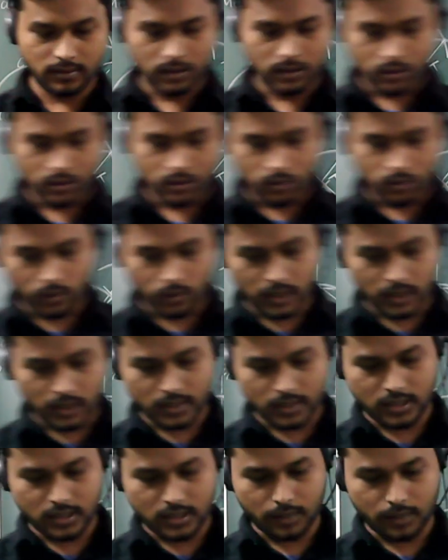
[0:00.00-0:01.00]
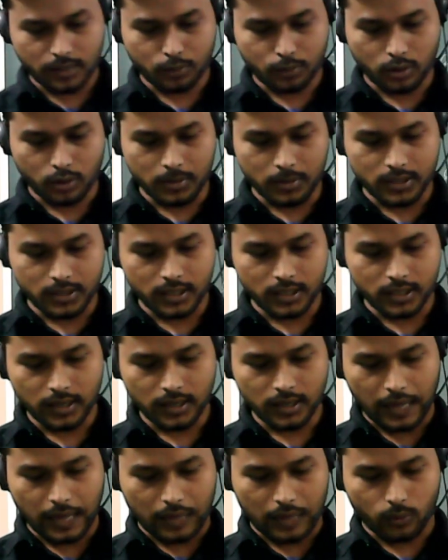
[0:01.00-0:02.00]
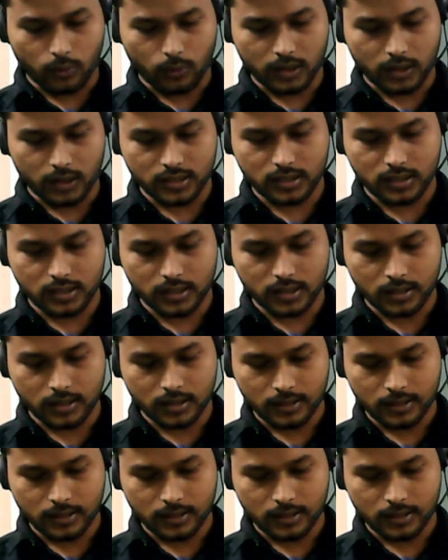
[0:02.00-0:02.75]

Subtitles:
One is the probability and one is the